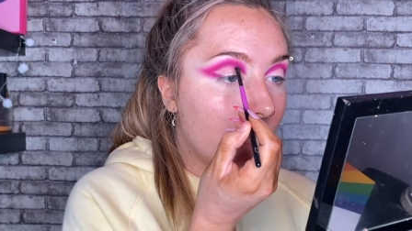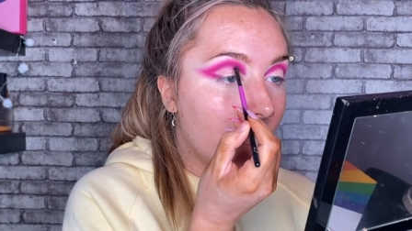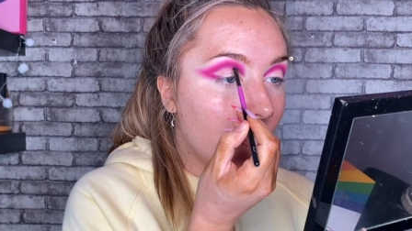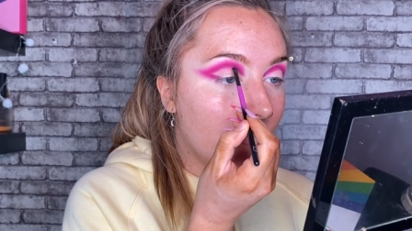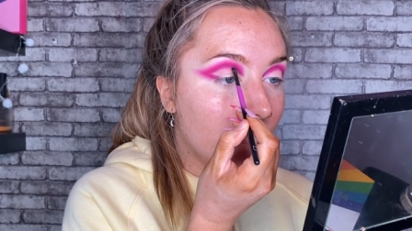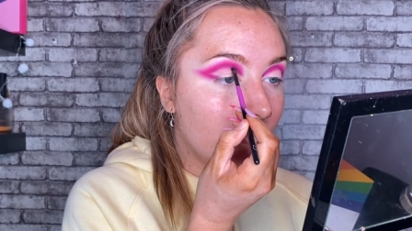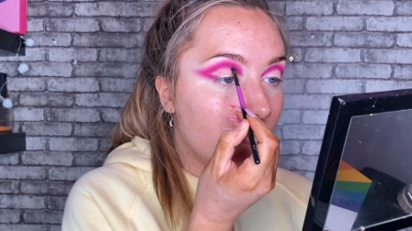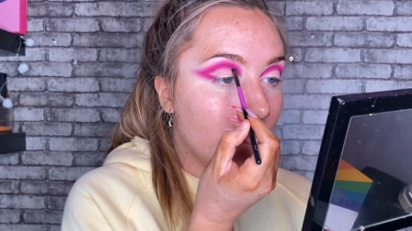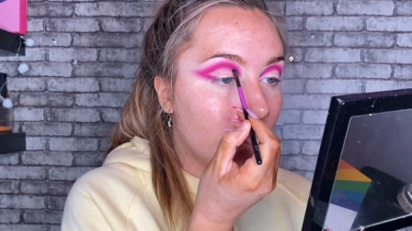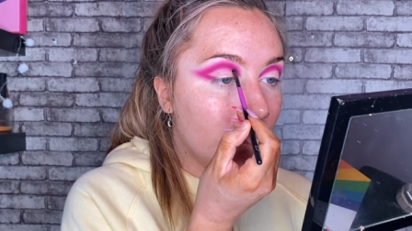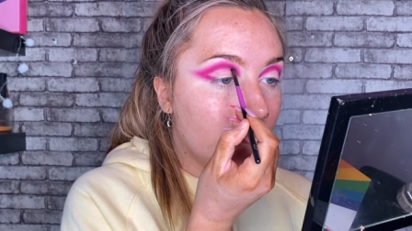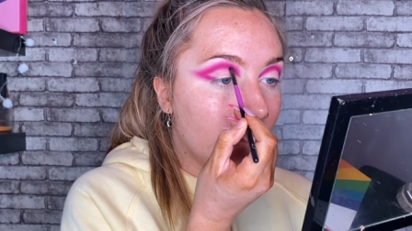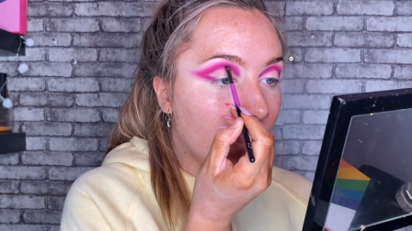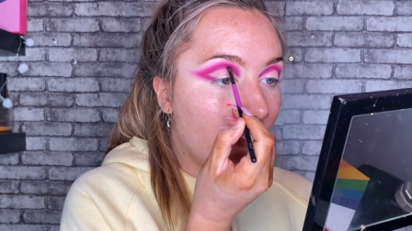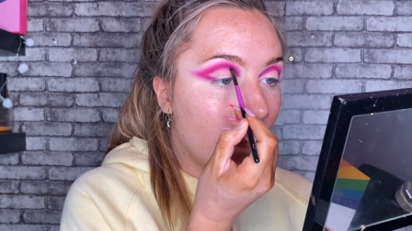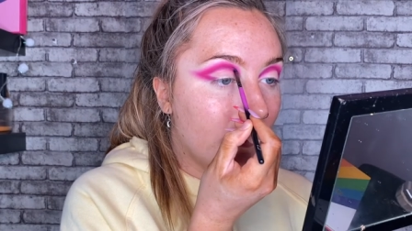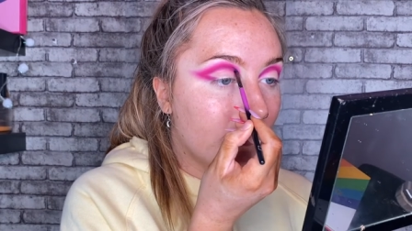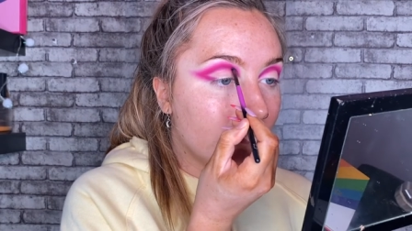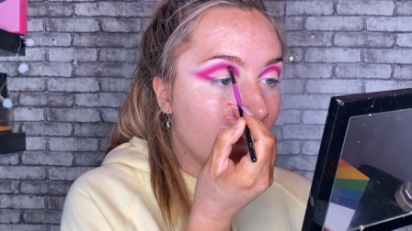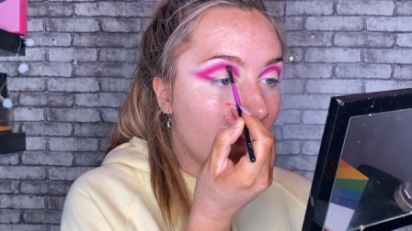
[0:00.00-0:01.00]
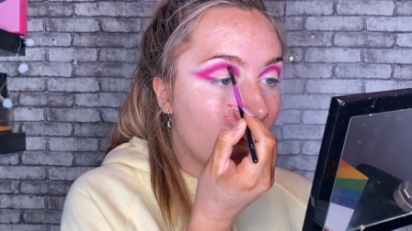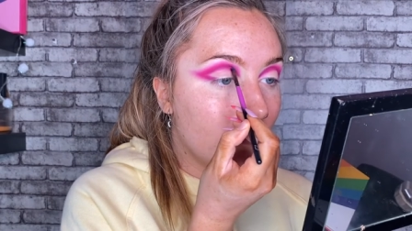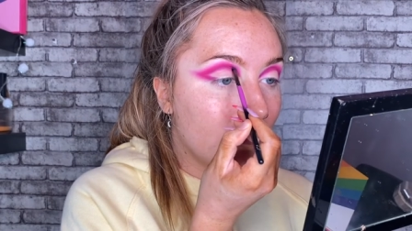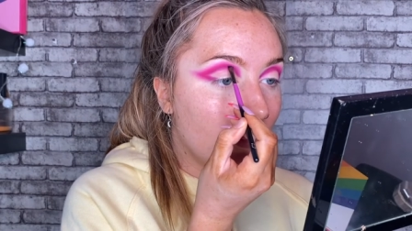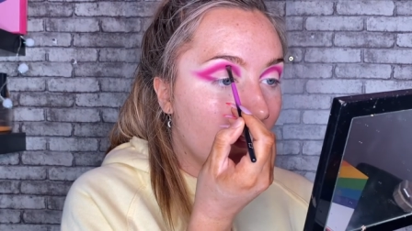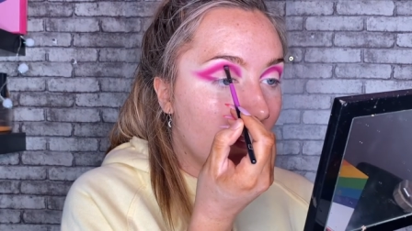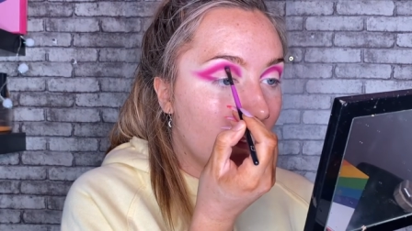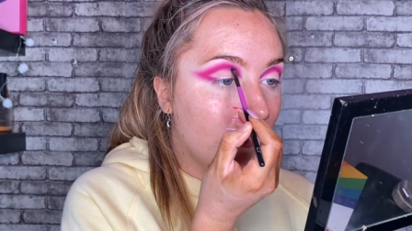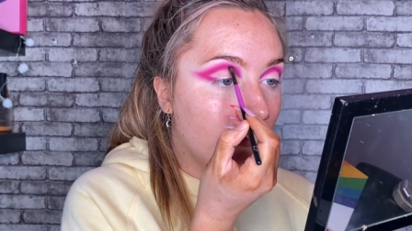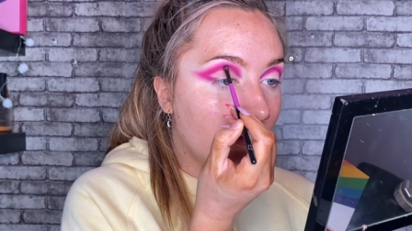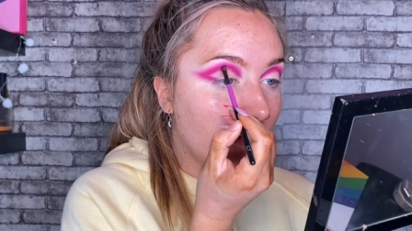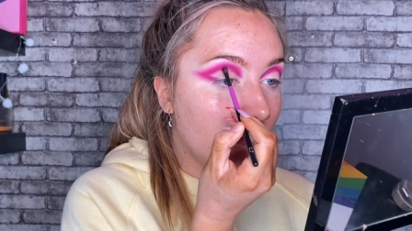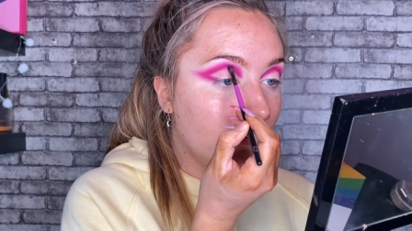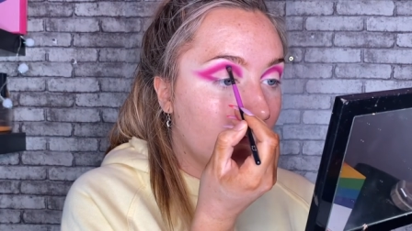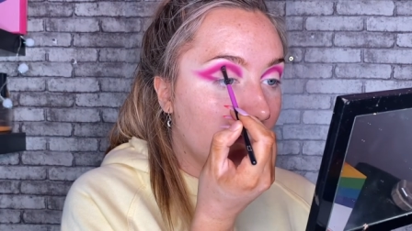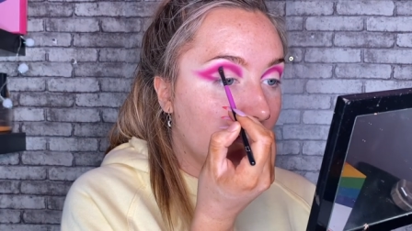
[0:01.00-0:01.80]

and exact same thing.